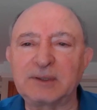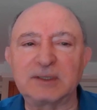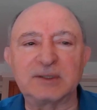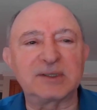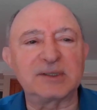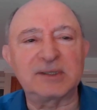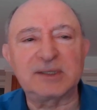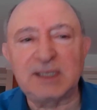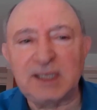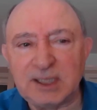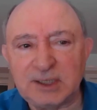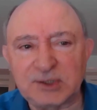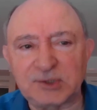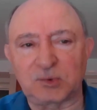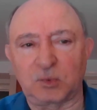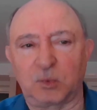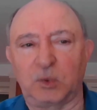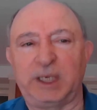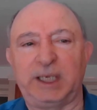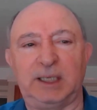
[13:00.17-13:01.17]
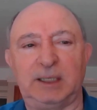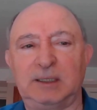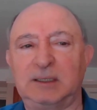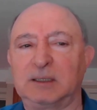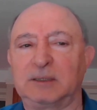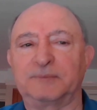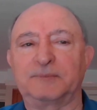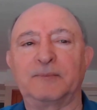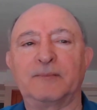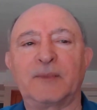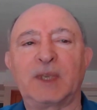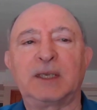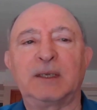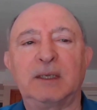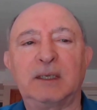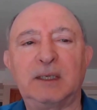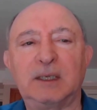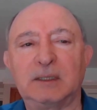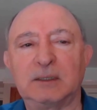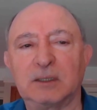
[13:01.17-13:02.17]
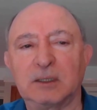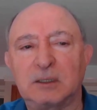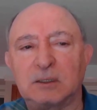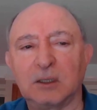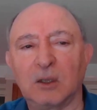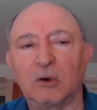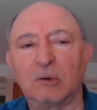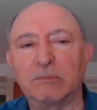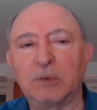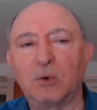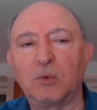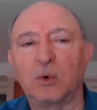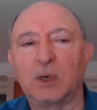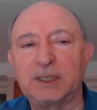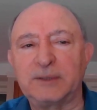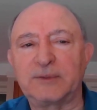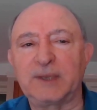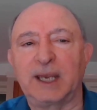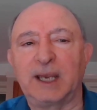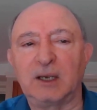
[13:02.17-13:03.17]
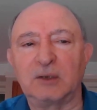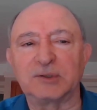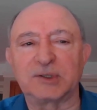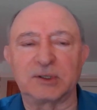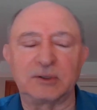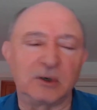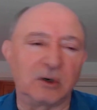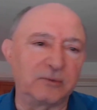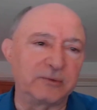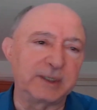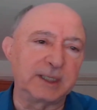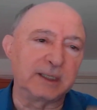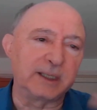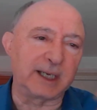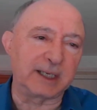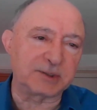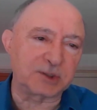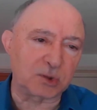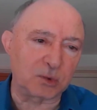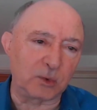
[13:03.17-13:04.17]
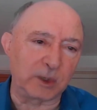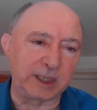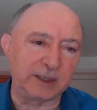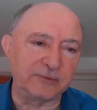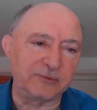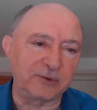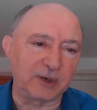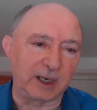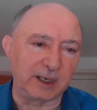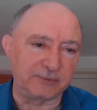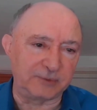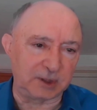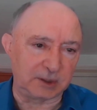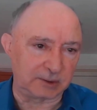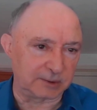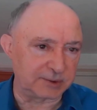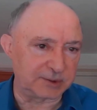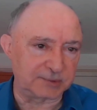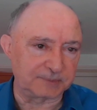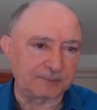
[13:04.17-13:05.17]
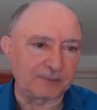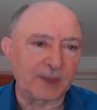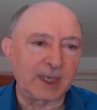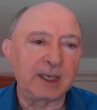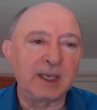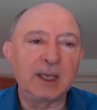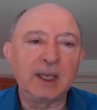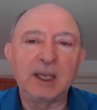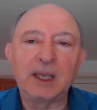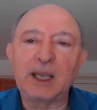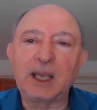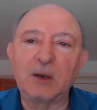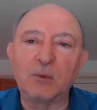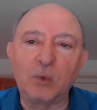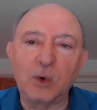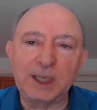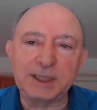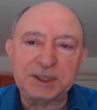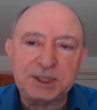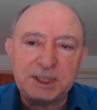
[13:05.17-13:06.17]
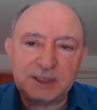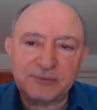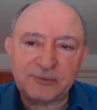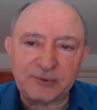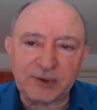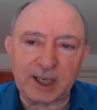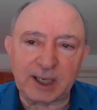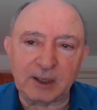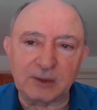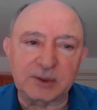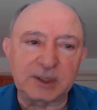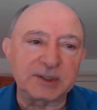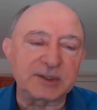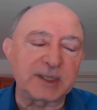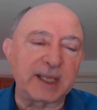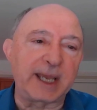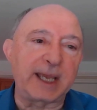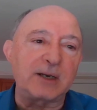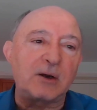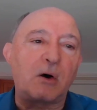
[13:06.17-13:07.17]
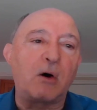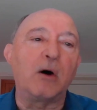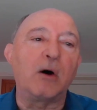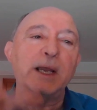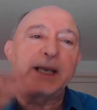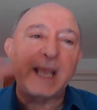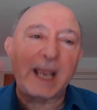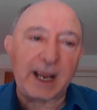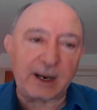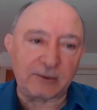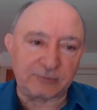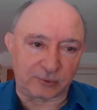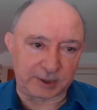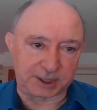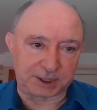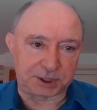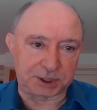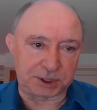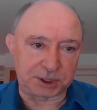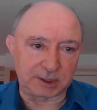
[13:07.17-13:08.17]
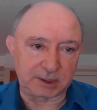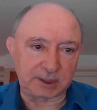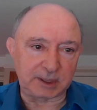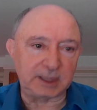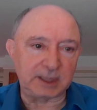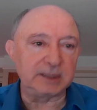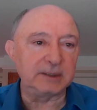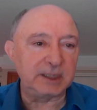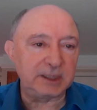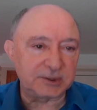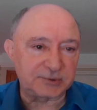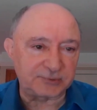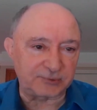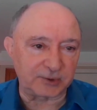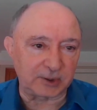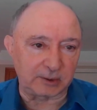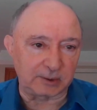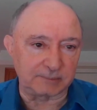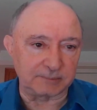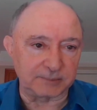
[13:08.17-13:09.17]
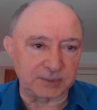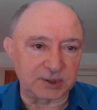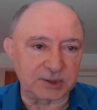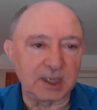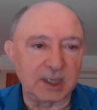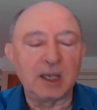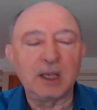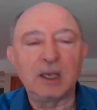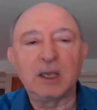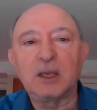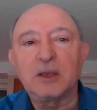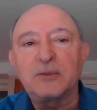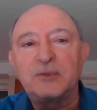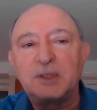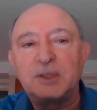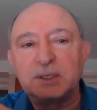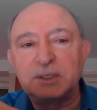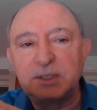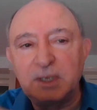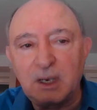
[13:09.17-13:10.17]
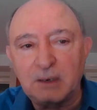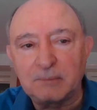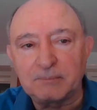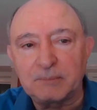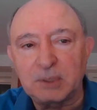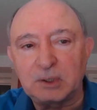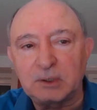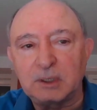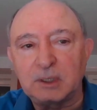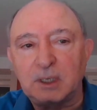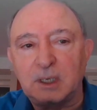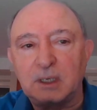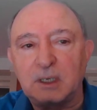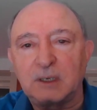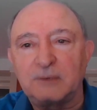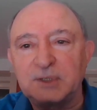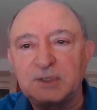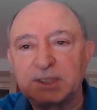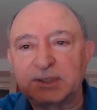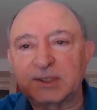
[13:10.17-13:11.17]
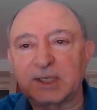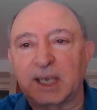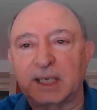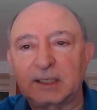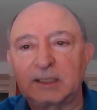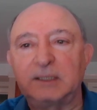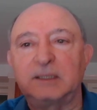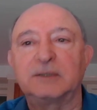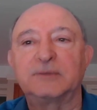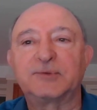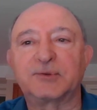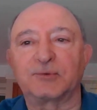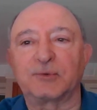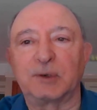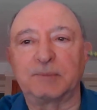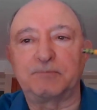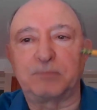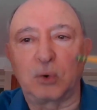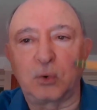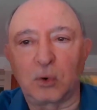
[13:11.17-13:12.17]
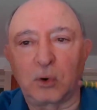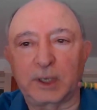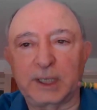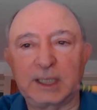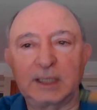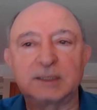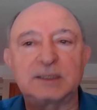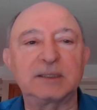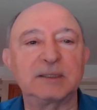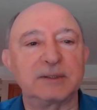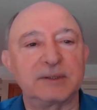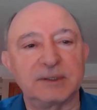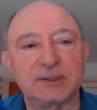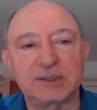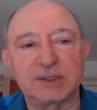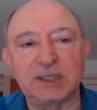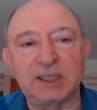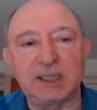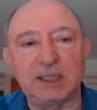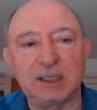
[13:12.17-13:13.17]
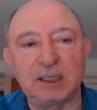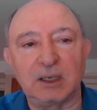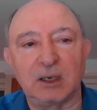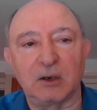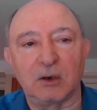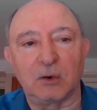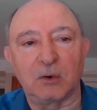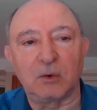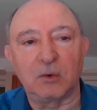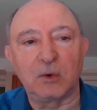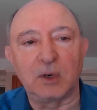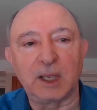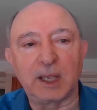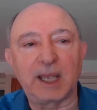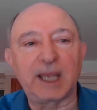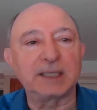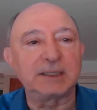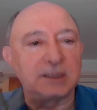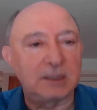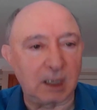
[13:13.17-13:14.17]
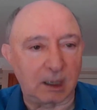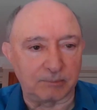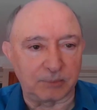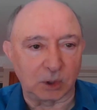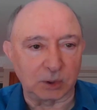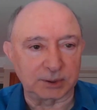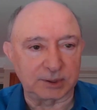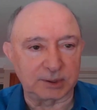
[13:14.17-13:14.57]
the C suite in the Global 1000 over the last 25 years. And what she found is that on average in these firms, the number of executives reporting to the CEO had doubled,